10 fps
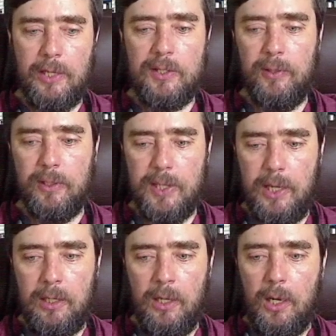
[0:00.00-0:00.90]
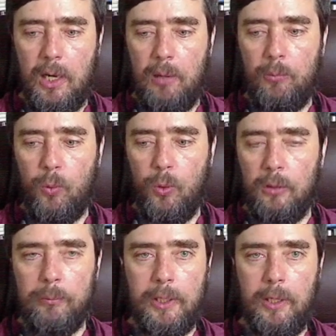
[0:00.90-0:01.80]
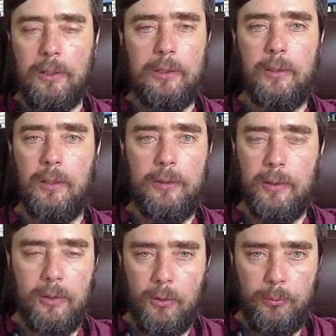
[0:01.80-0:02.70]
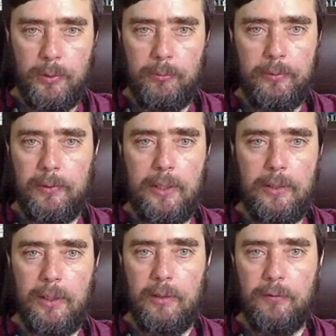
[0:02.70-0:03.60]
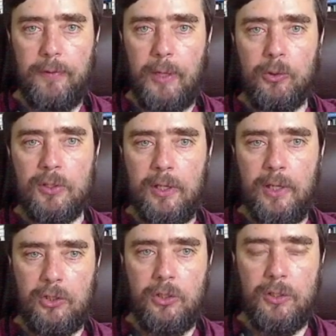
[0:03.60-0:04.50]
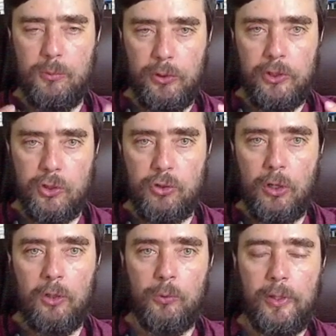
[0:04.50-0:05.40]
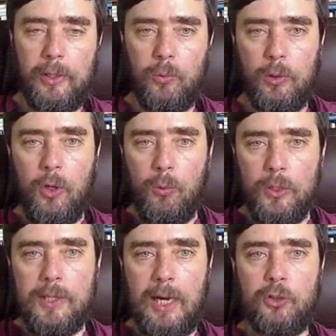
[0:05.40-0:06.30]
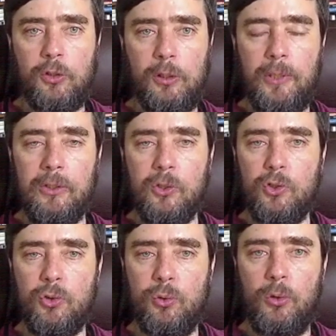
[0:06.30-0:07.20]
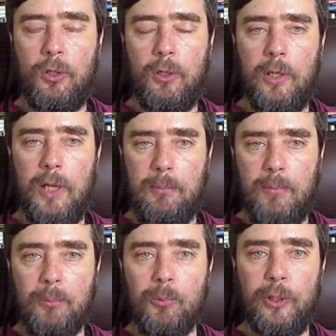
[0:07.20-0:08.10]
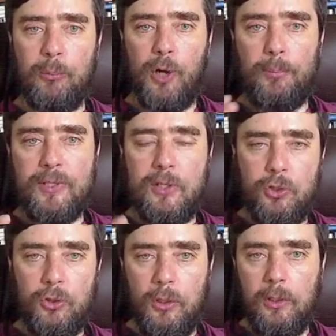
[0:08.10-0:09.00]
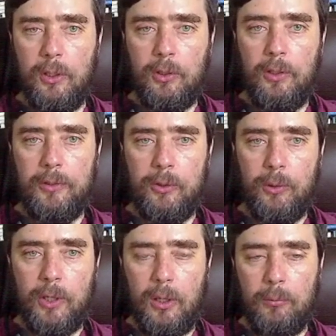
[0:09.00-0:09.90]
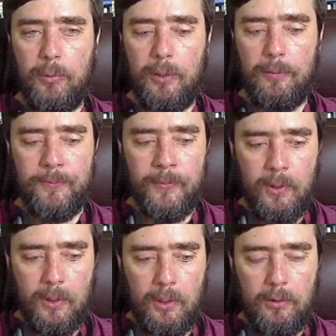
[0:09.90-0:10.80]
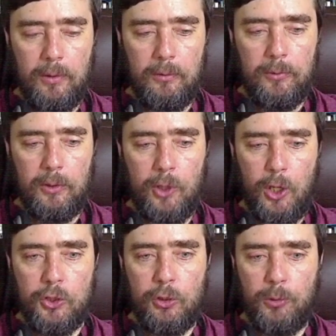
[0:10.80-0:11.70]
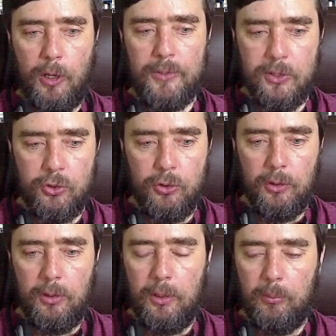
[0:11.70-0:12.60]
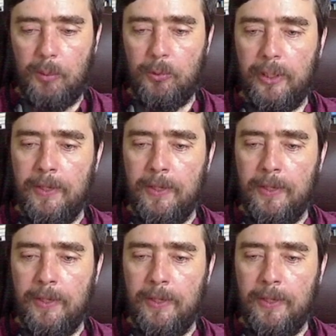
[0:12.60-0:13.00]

of things that um, Warren McCulloch, uh, you know, b b and, and the founders of Connectionism really struggled with. Like what, what does it actually mean to store a memory, a proposition, a, a you know, a, a, a logical proposition in, in memory?